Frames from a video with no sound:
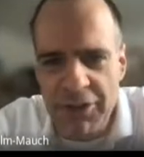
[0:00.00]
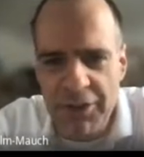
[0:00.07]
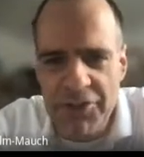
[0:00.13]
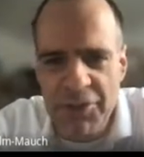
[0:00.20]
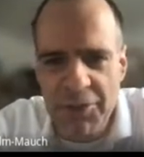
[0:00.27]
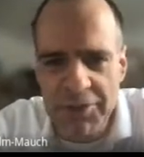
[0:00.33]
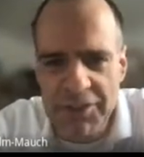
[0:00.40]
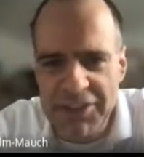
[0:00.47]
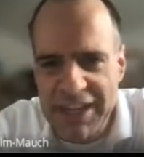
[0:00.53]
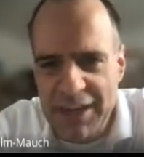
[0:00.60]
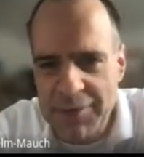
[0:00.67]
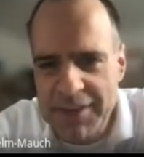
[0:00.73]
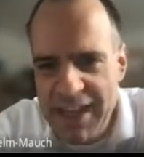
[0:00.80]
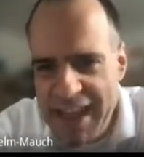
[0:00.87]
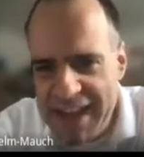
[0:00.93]
or the
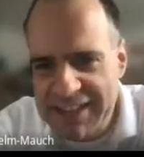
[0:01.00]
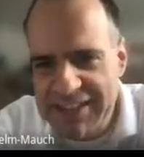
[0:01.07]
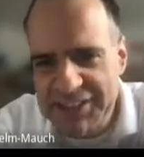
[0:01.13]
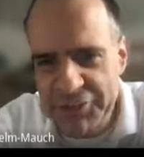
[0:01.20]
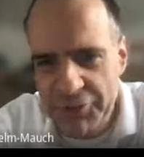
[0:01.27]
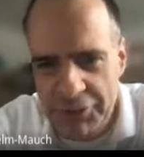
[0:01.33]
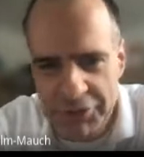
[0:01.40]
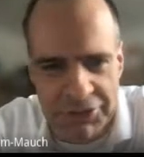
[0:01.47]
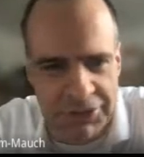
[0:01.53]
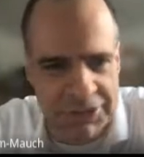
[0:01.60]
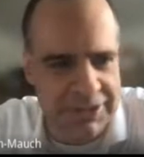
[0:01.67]
unitary XOR.